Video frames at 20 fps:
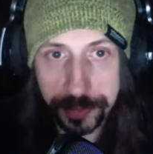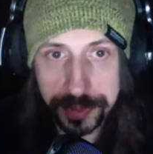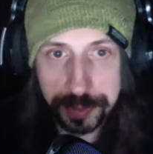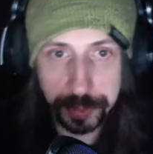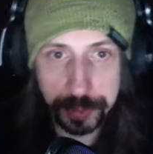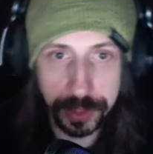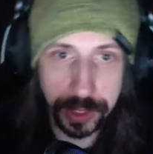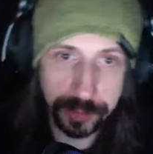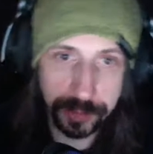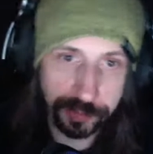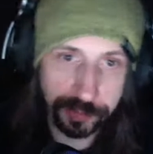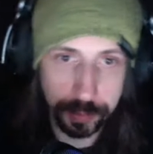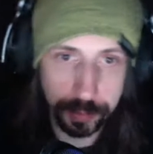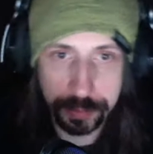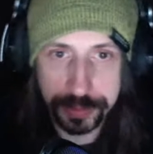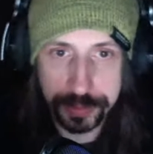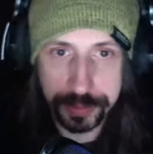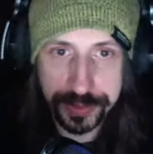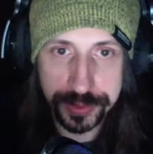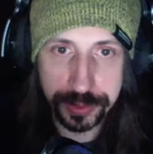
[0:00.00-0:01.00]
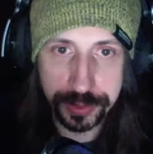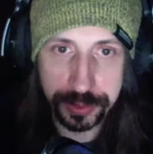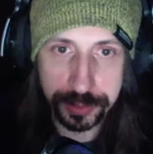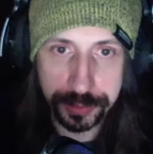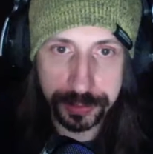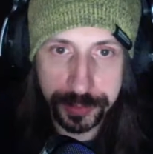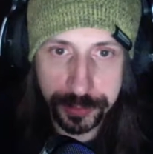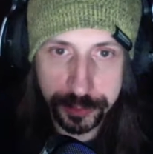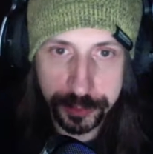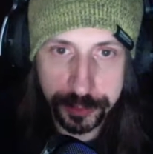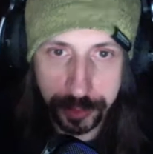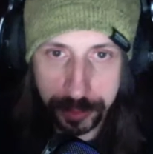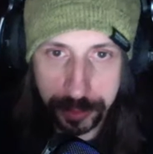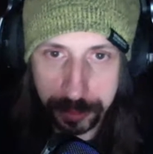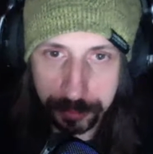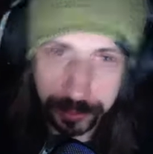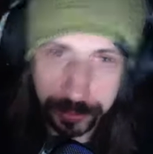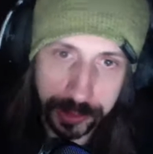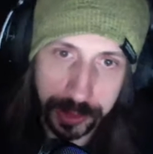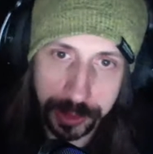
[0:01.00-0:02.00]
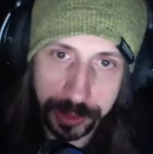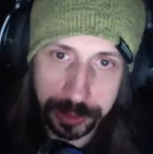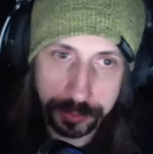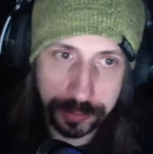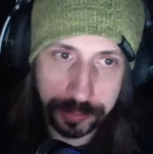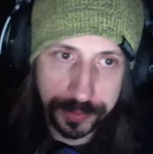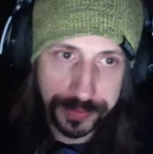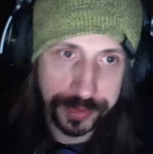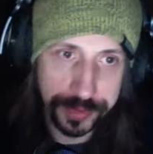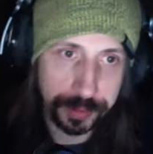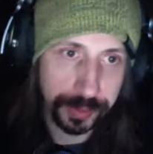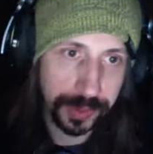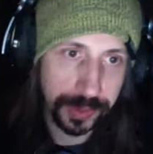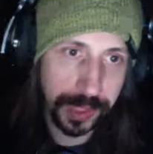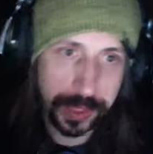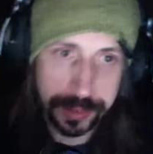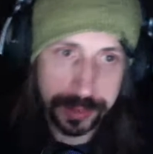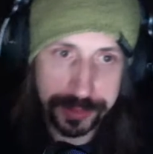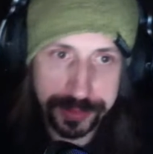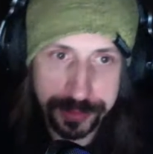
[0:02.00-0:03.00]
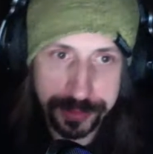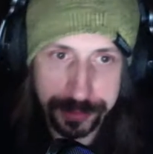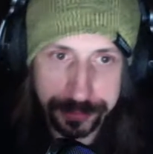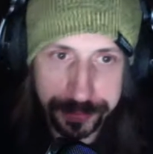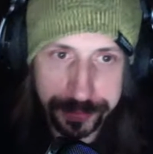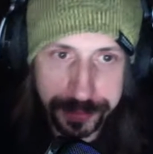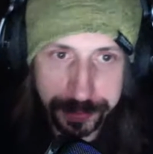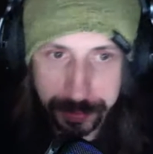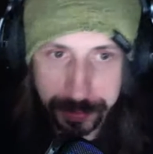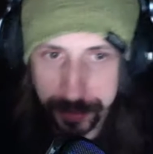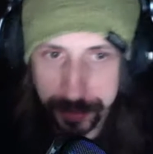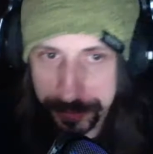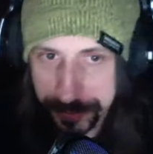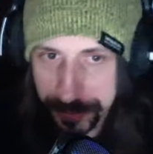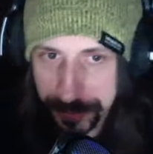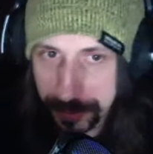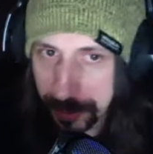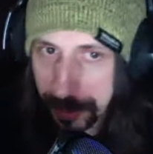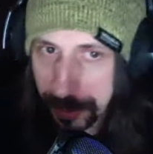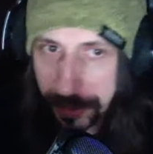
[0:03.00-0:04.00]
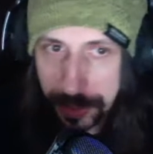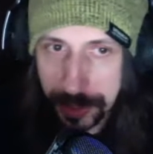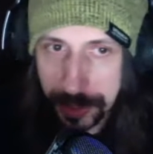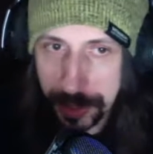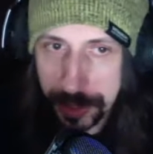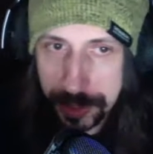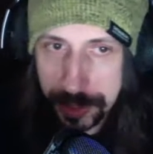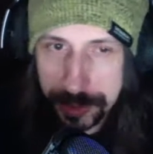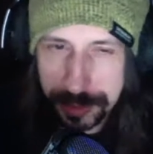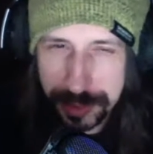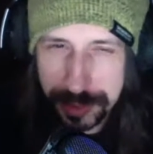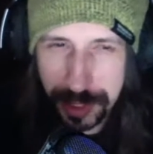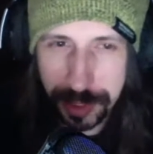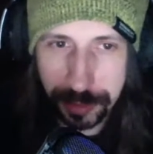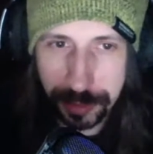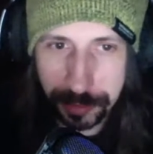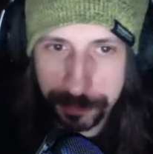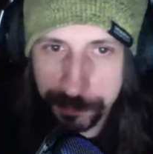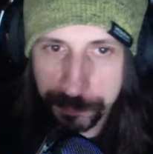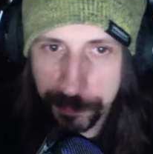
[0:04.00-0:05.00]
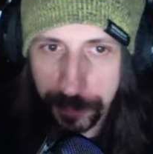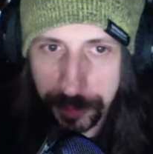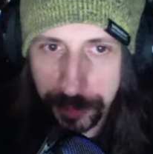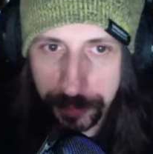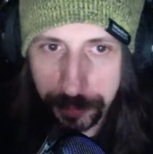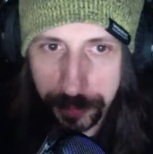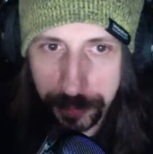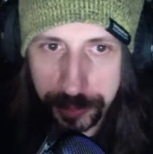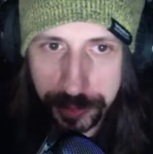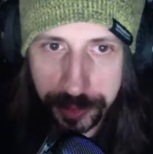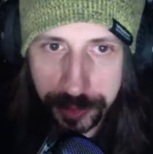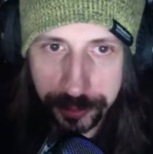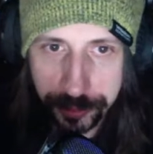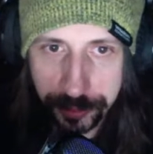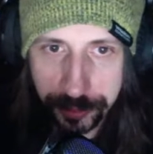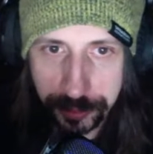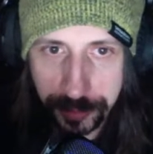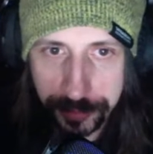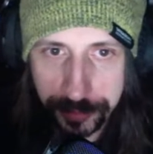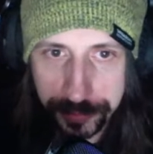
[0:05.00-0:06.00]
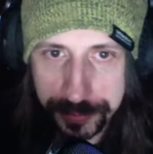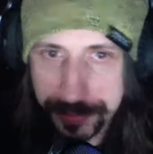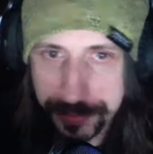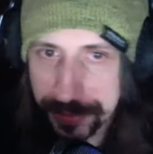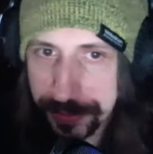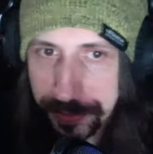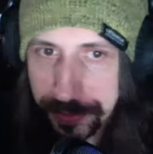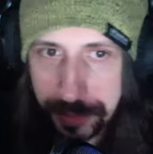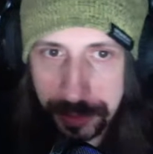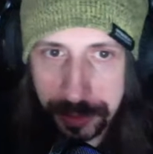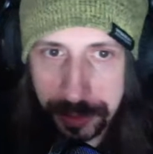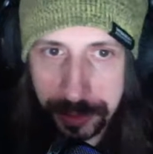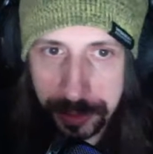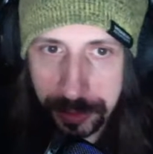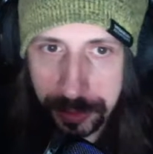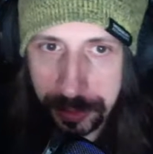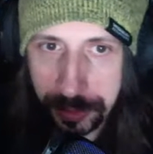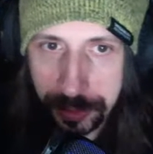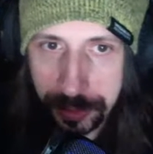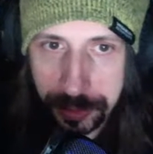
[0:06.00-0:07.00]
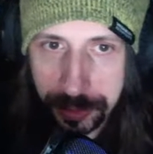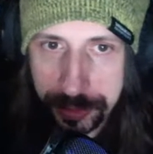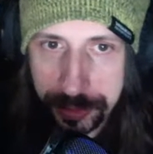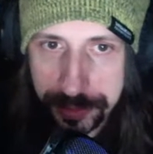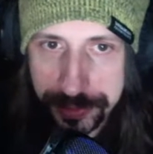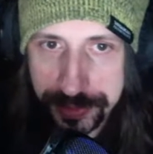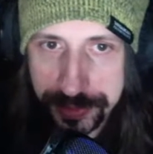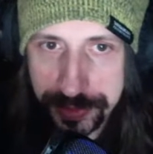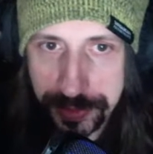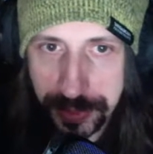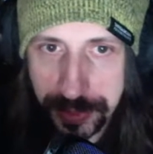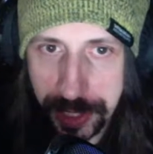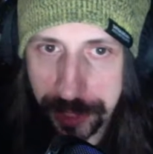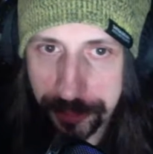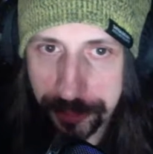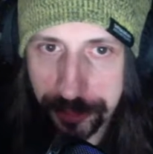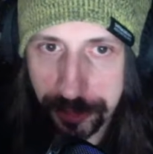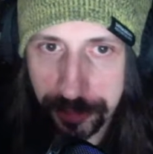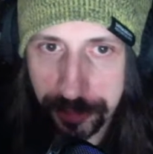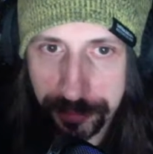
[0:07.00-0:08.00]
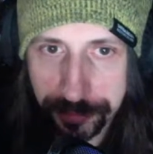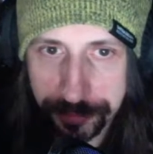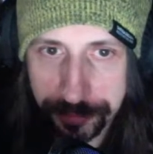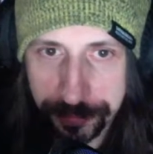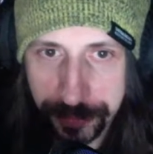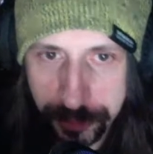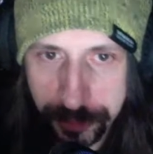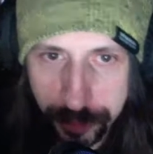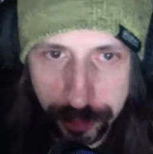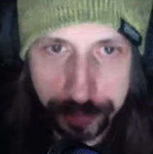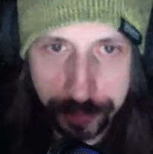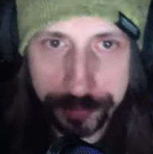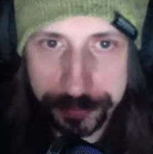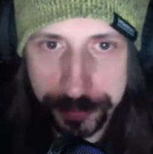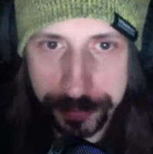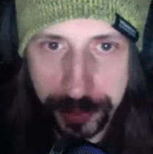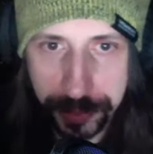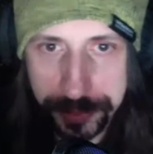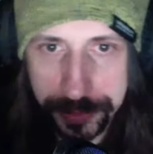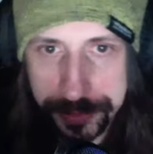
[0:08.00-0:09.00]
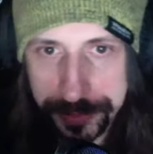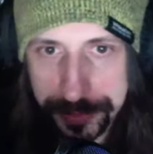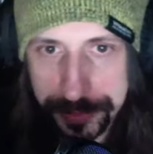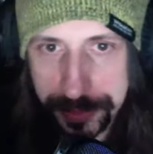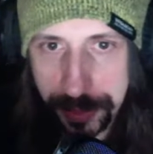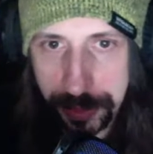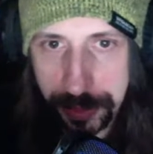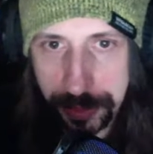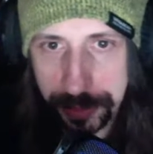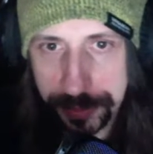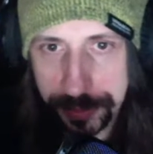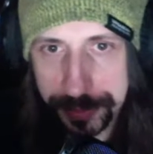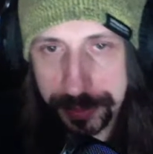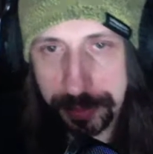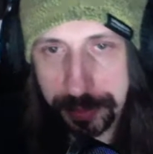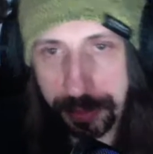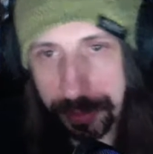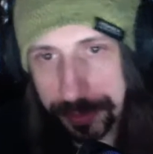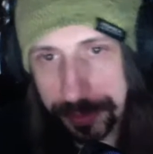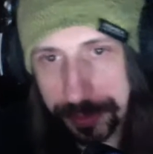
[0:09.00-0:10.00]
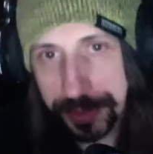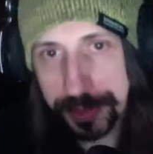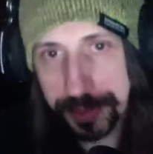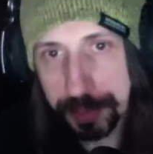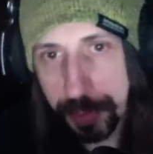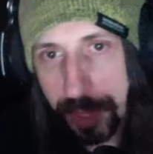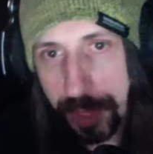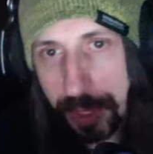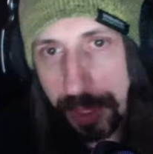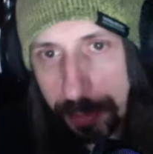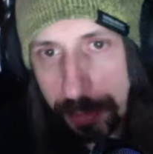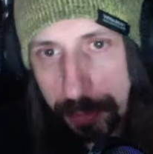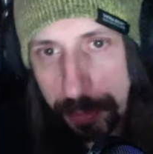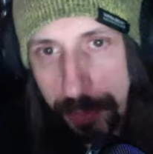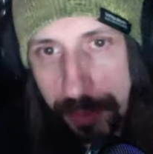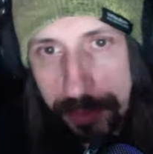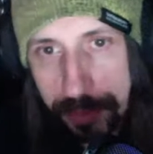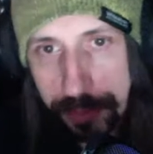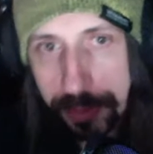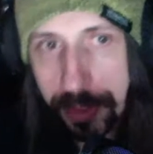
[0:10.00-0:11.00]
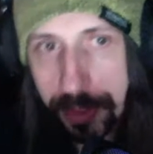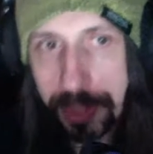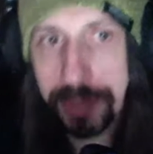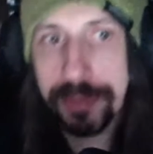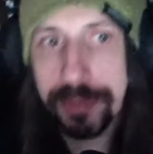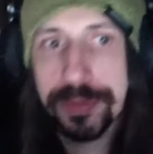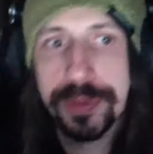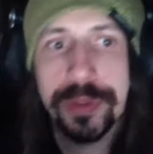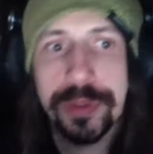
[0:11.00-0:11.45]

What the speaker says: platforms circled the stricken planet, whilst the planet's surface boasted terrifying radiation levels and slashing, vitrified scars across its pockmarked ground.